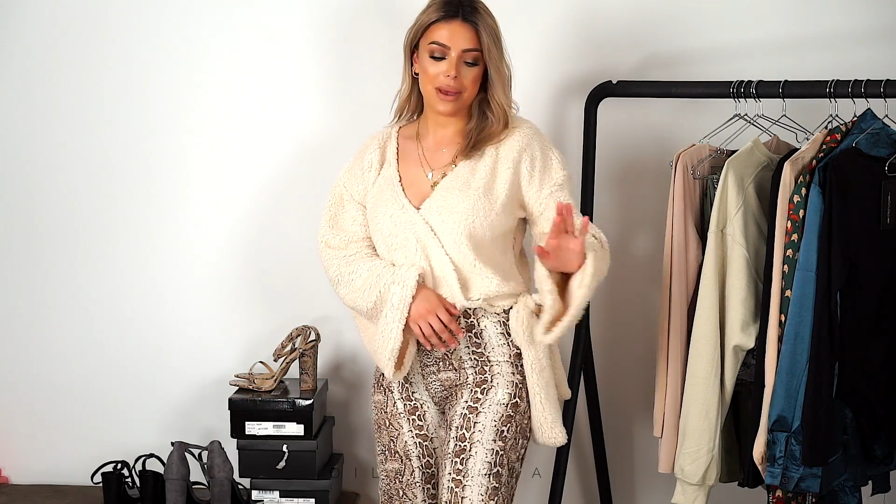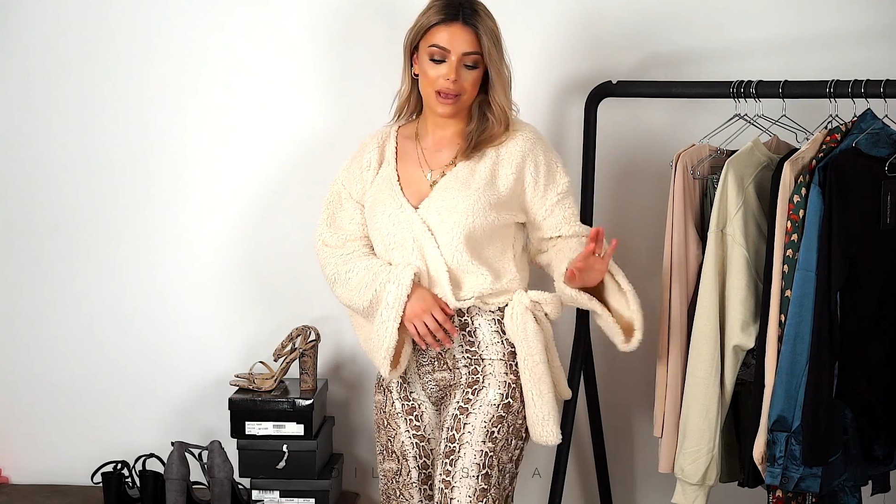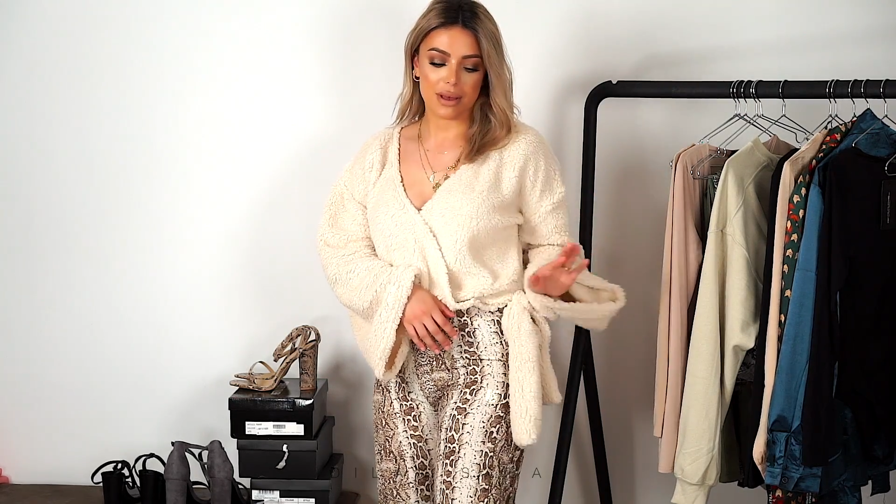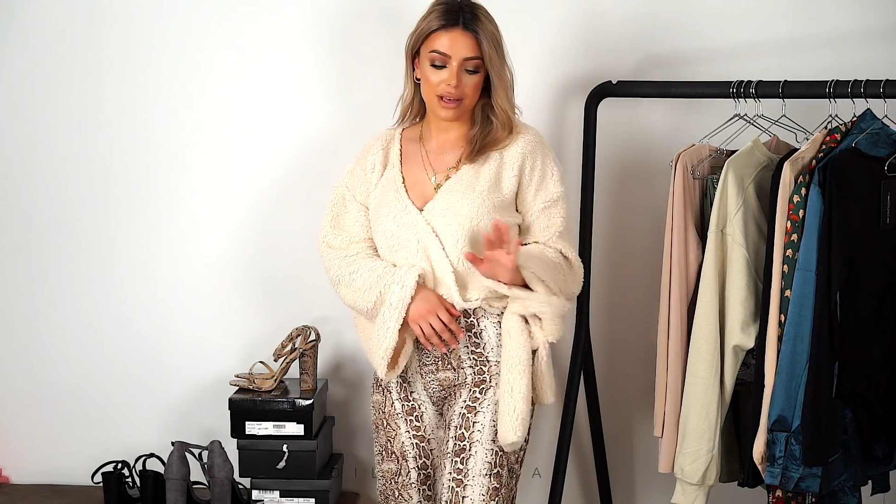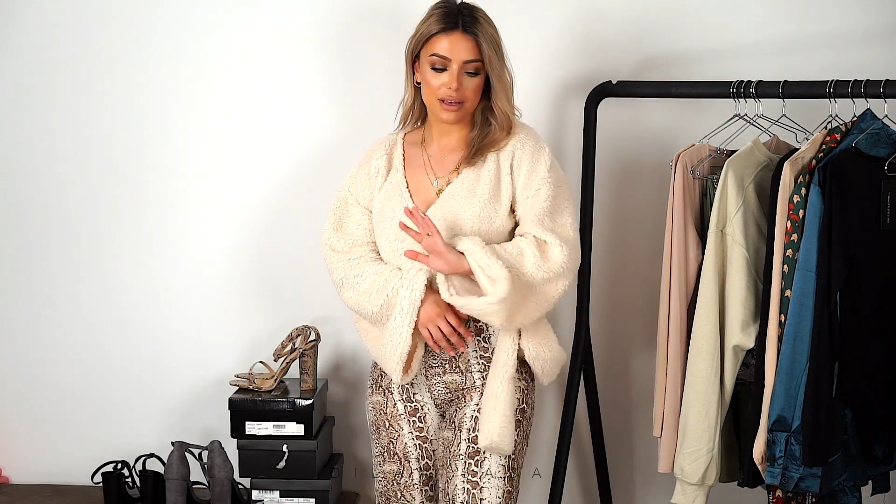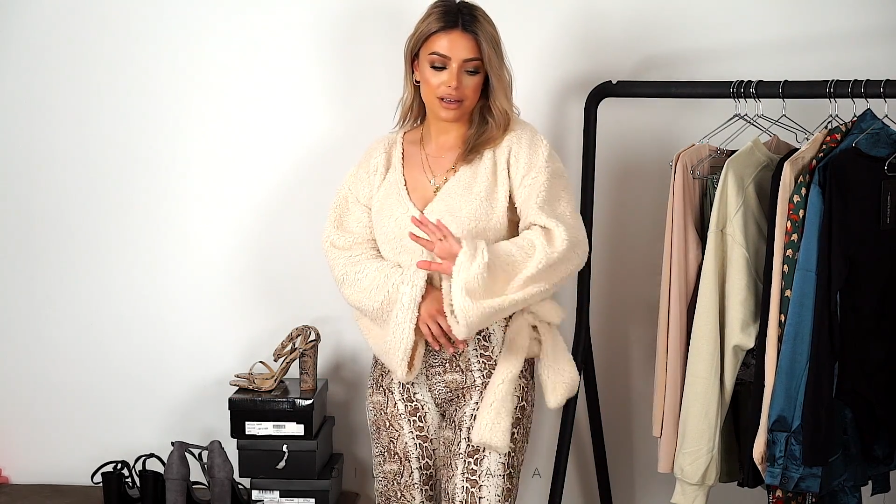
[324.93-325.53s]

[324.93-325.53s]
baby.